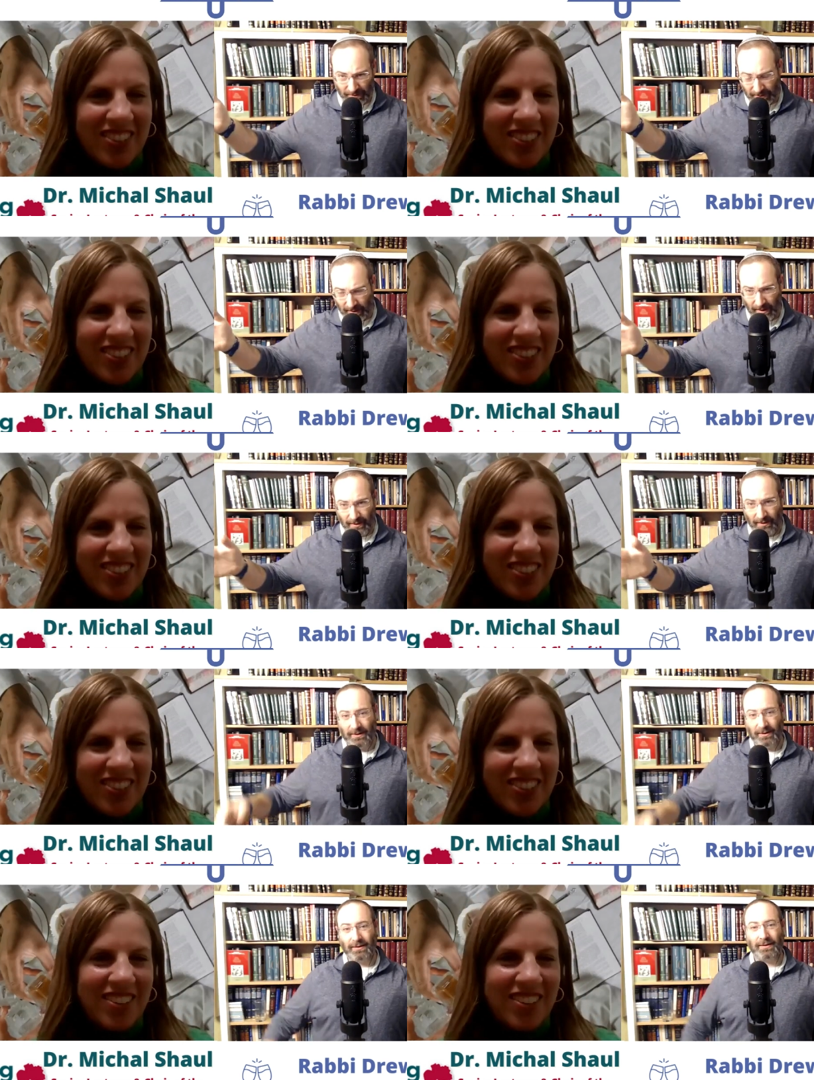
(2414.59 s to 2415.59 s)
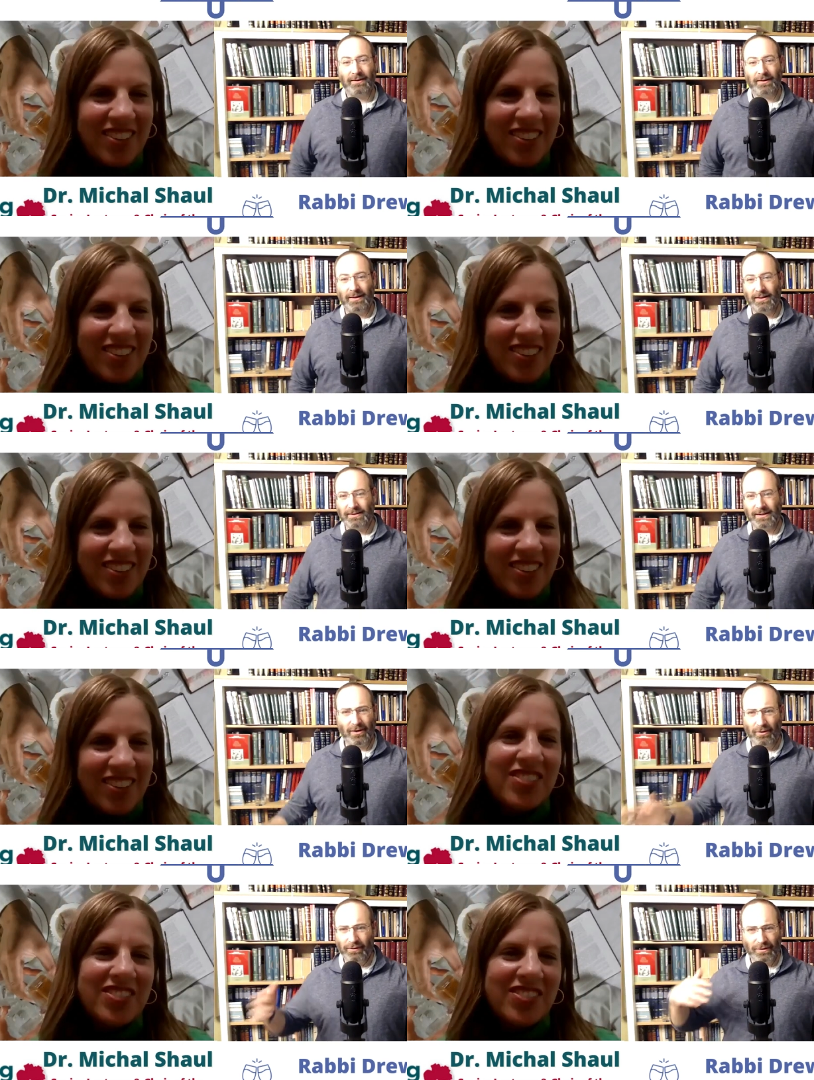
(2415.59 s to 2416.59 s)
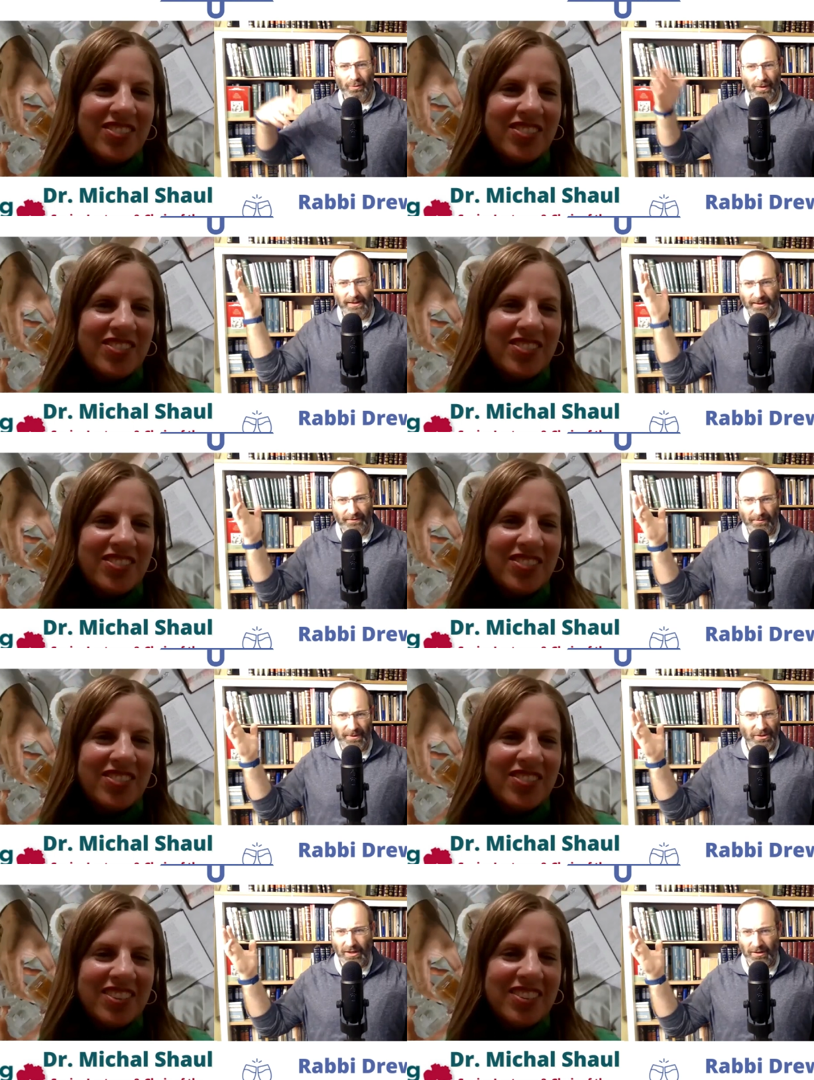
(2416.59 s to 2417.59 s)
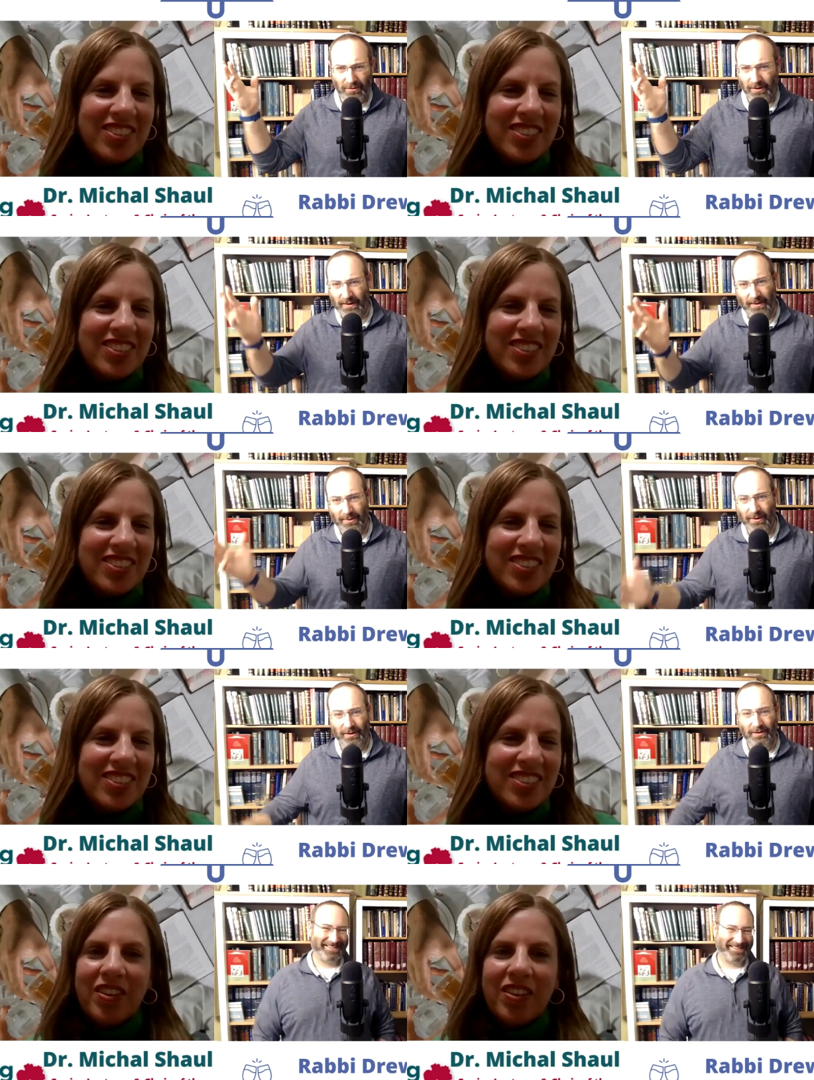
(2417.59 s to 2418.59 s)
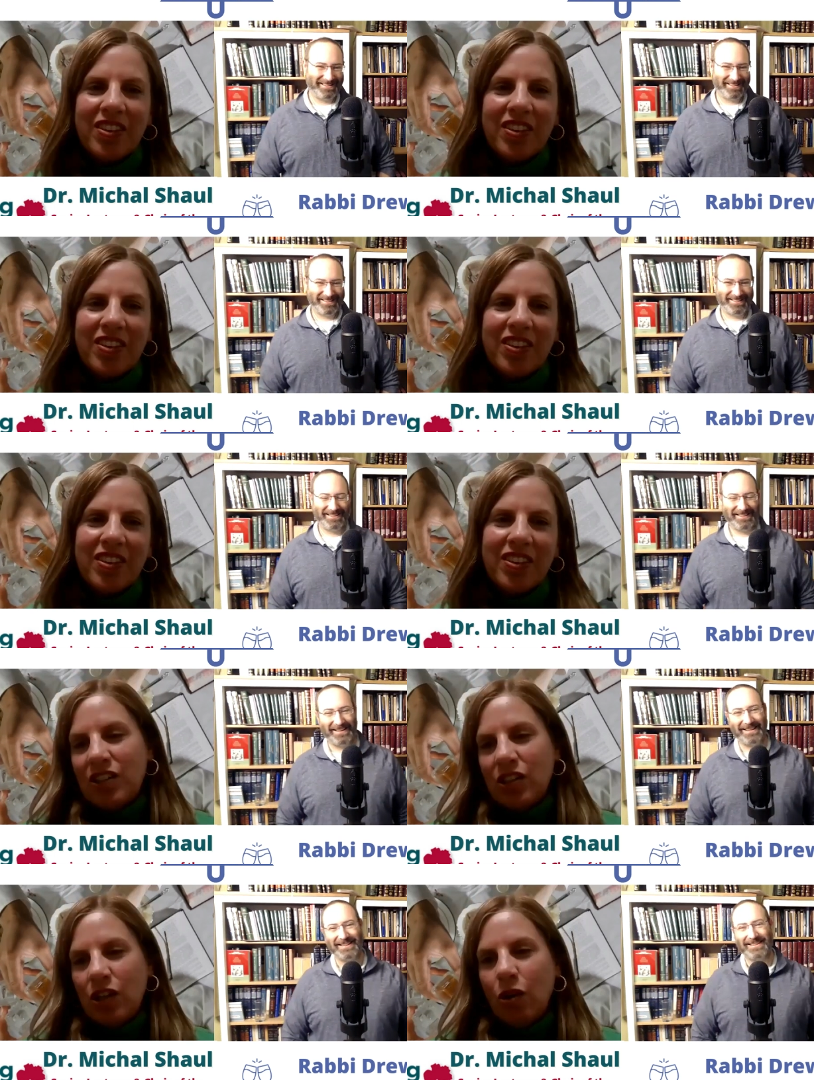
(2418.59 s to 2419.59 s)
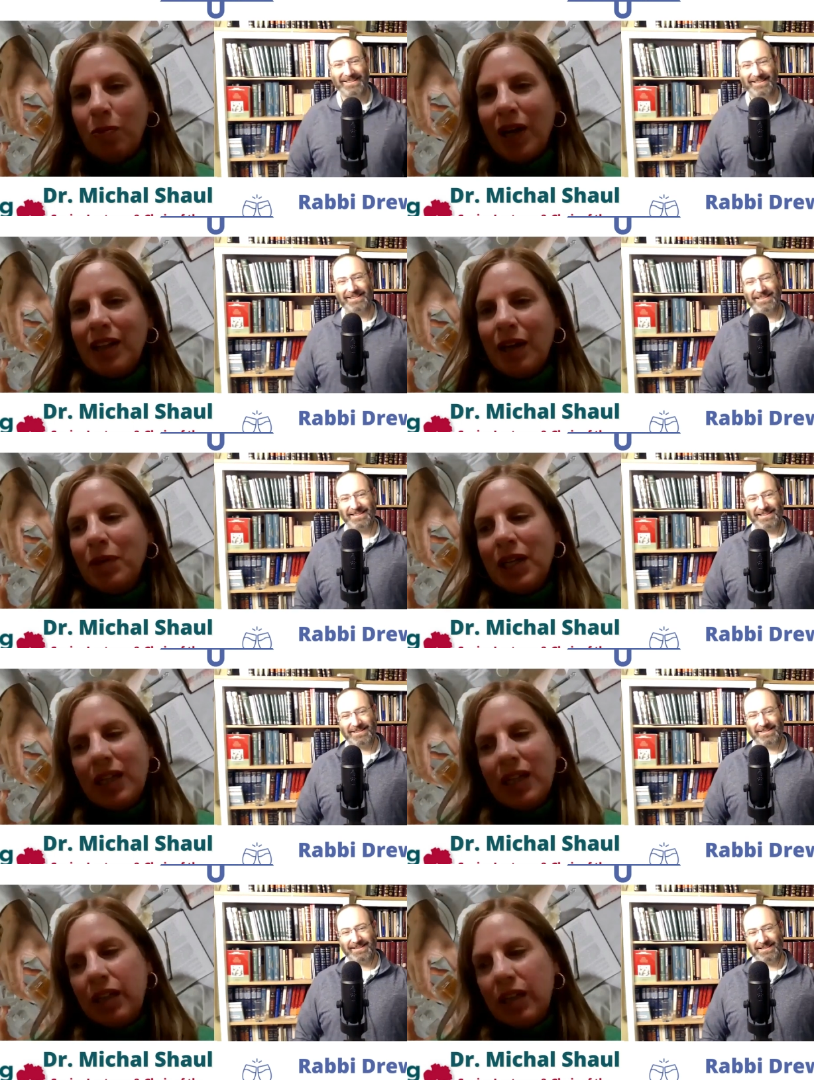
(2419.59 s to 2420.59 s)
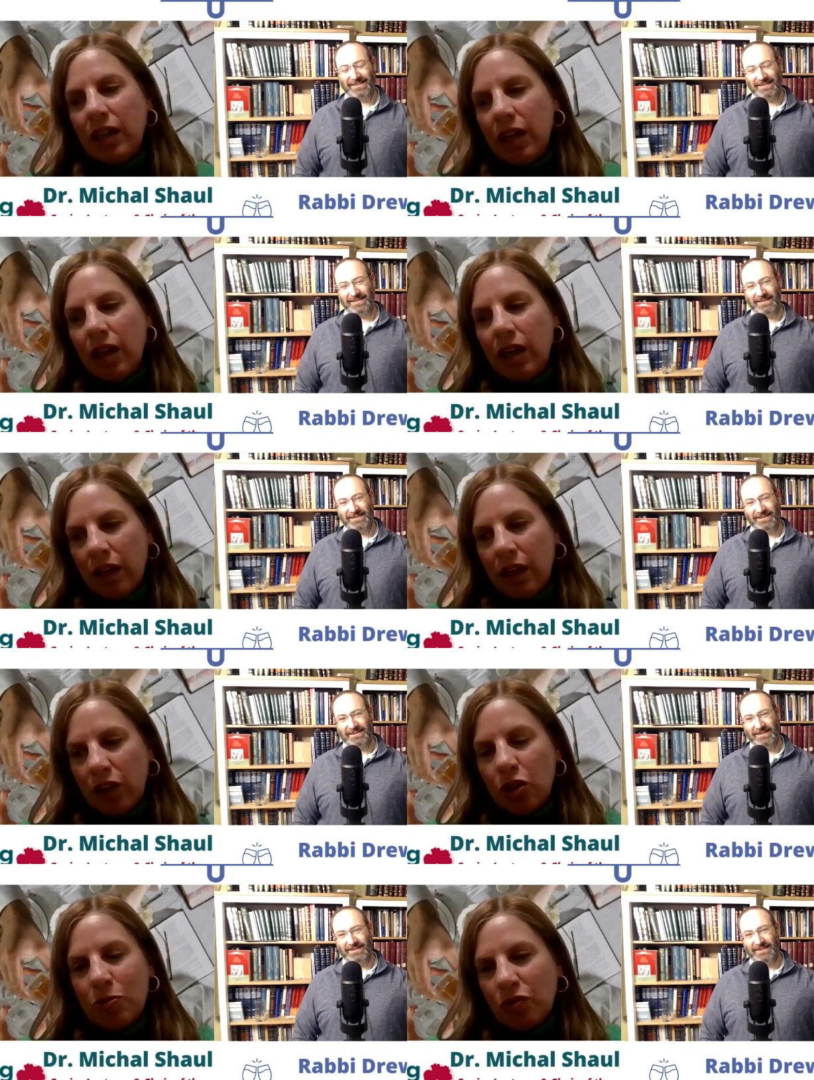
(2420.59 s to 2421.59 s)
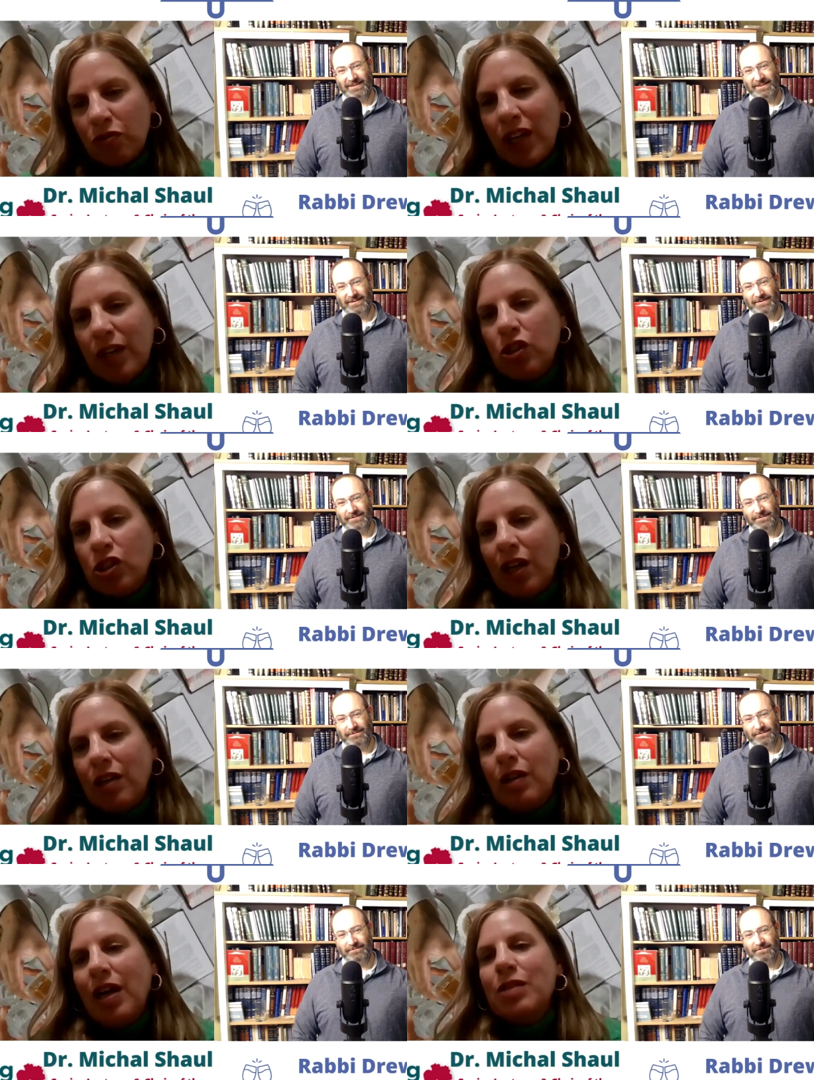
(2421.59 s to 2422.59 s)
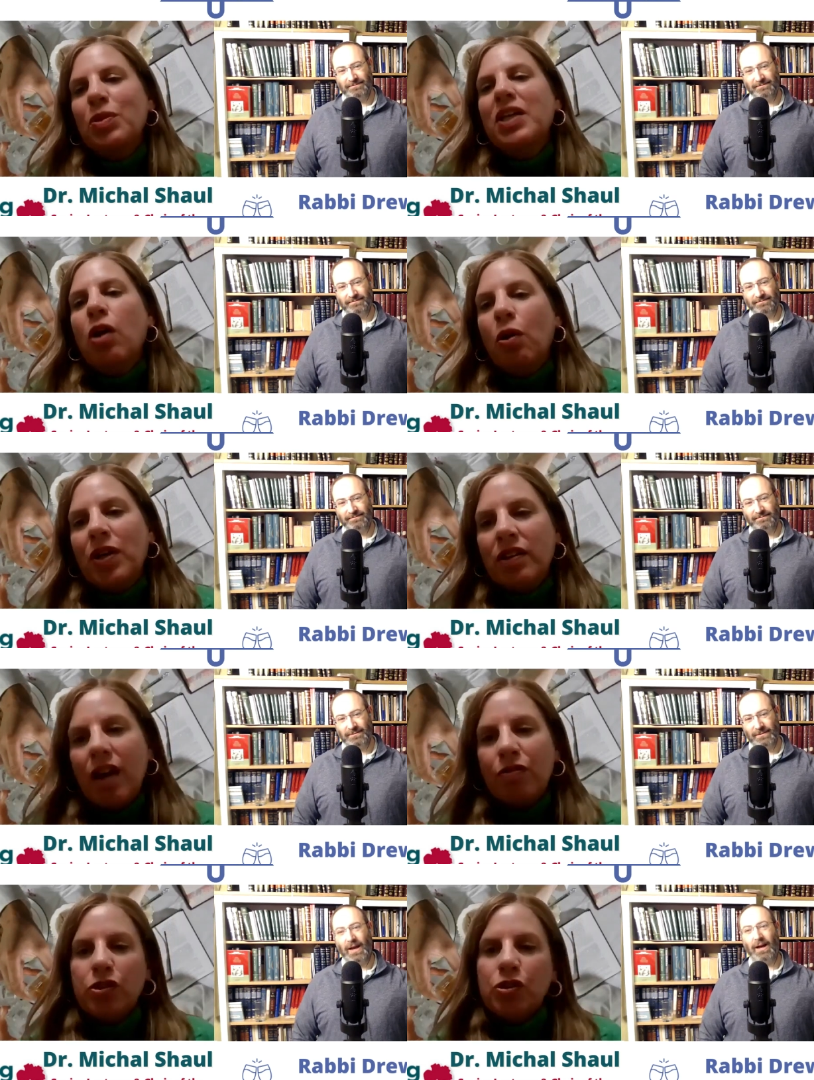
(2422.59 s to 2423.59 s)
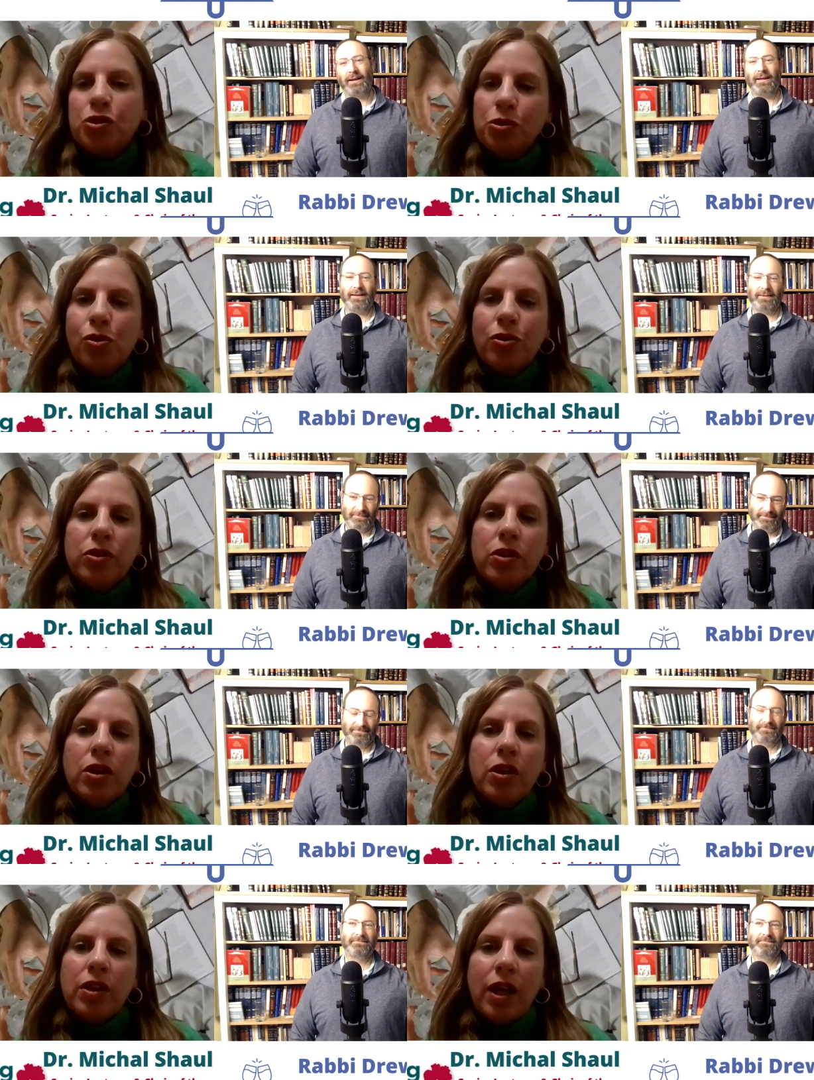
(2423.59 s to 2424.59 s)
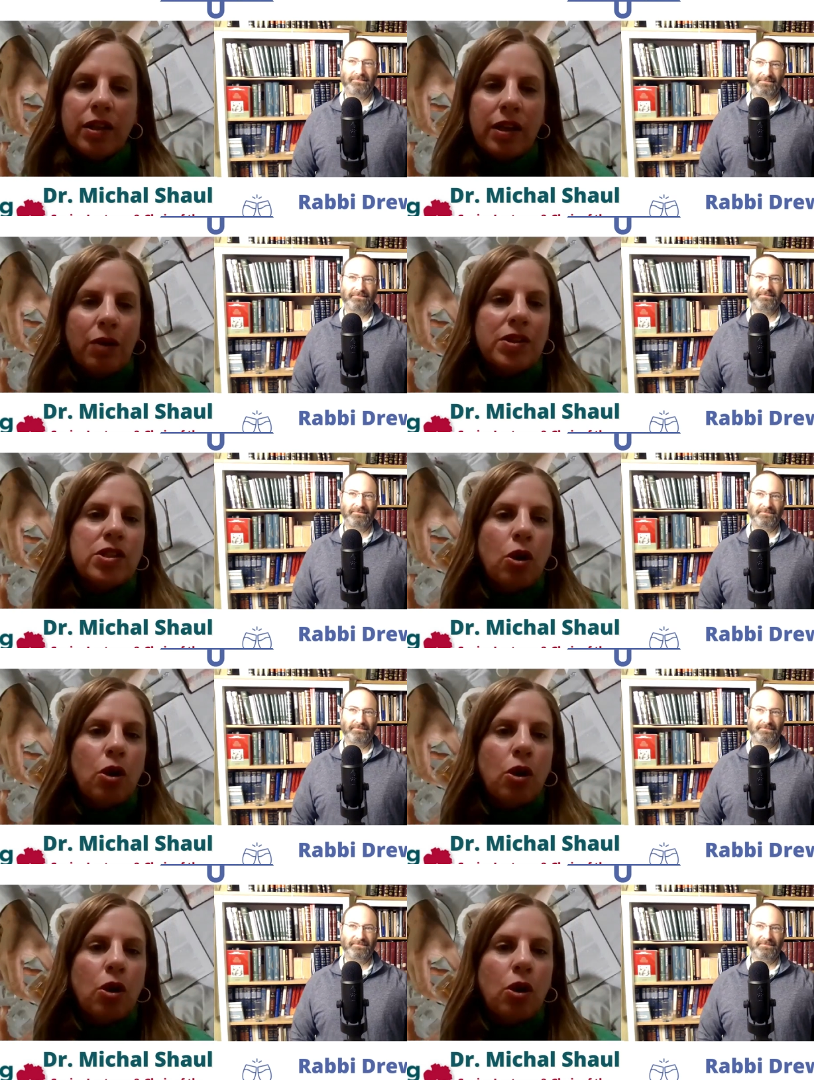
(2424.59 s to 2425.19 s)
Speaker 1: Tanakh. It's like over 20 different mishtaot in that book. Right. Yeah.
Speaker 2: So, but I mean, in, in terms of Kiddush, like as we know it after uh, shul, yeah. and now it's